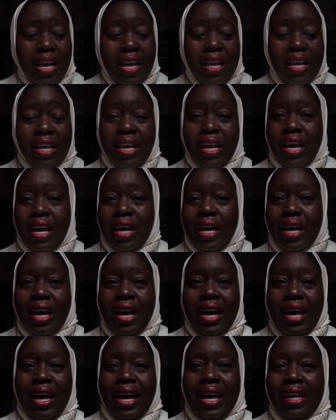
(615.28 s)
yeah,
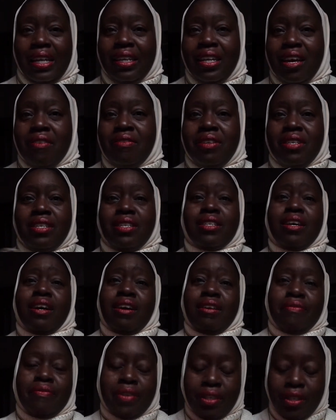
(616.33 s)
I love this
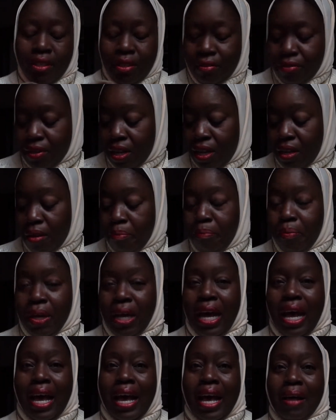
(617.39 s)
scarf, first of all,
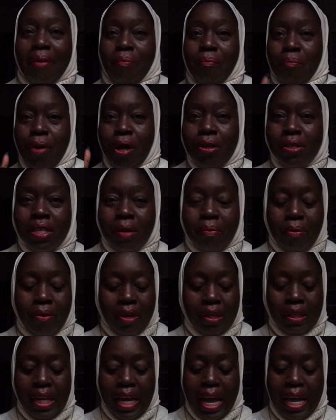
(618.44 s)
but most
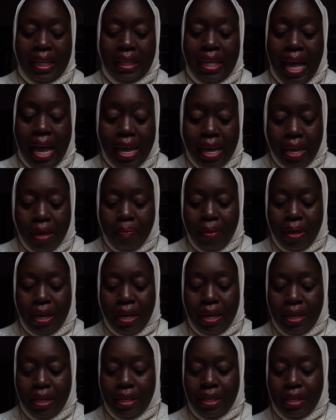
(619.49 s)
importantly, I like it
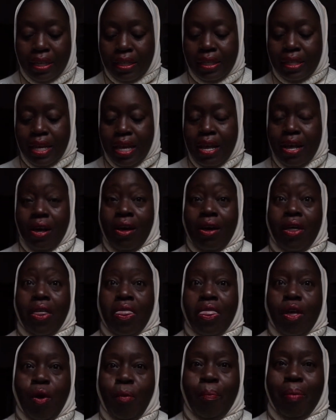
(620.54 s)
because
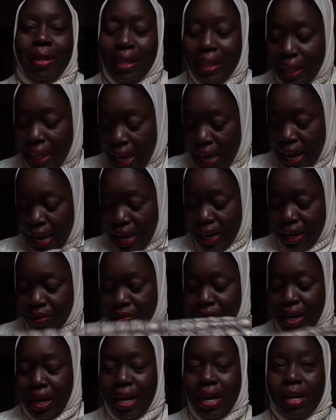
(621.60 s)
on the plane,
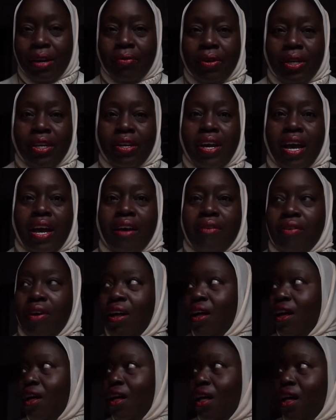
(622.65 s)
right, when you have
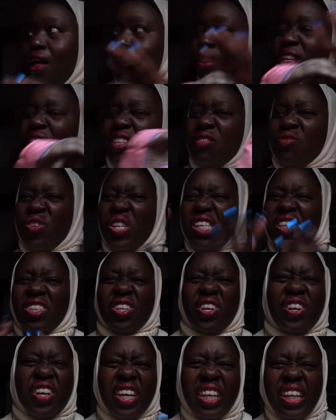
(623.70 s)
all this
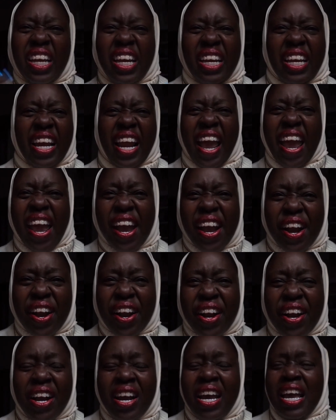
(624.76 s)
recirculated
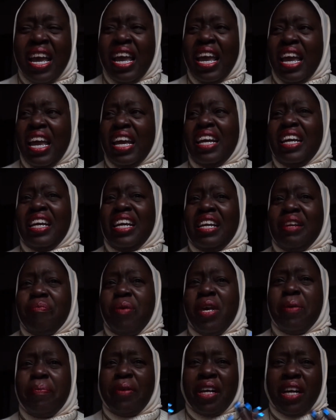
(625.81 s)
air and
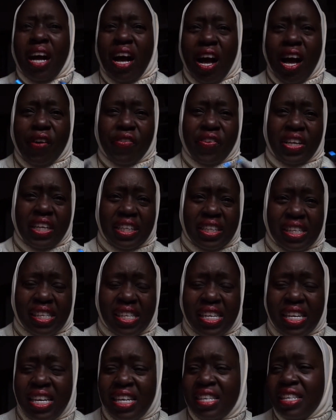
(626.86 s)
people coughing and
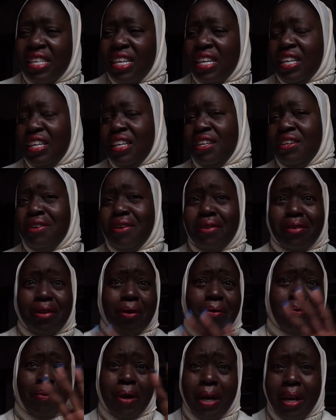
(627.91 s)
sneezing and you don't know
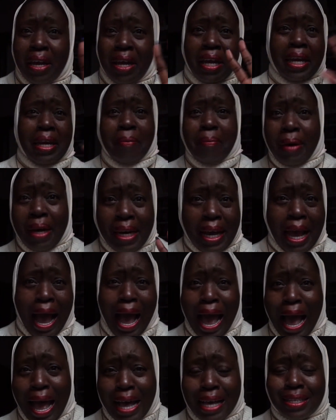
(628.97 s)
what anybody
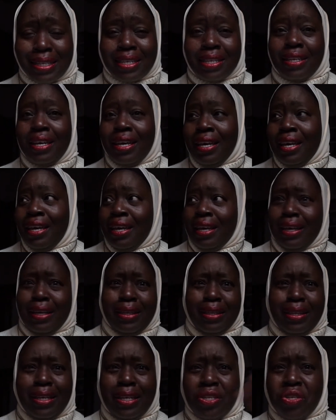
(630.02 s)
has, and
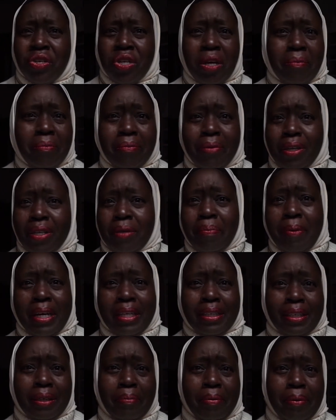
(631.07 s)
in this trip
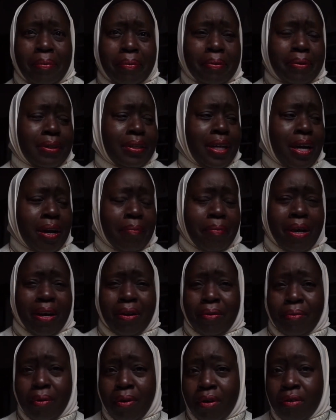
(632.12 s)
especially, people were talking about
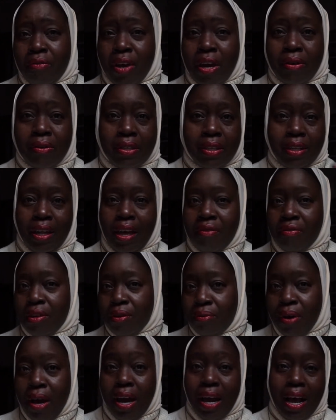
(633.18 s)
coronavirus left
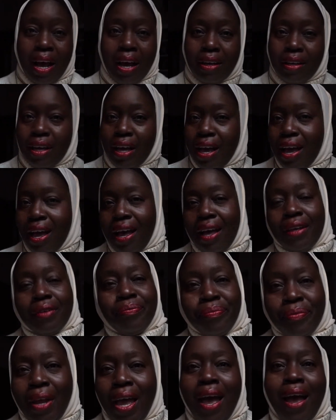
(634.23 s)
and right.
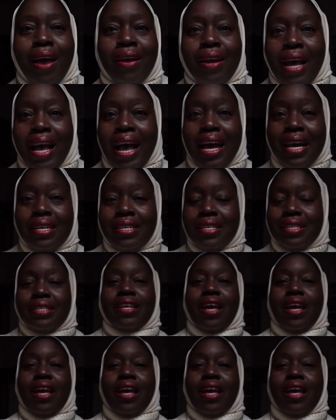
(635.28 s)
I just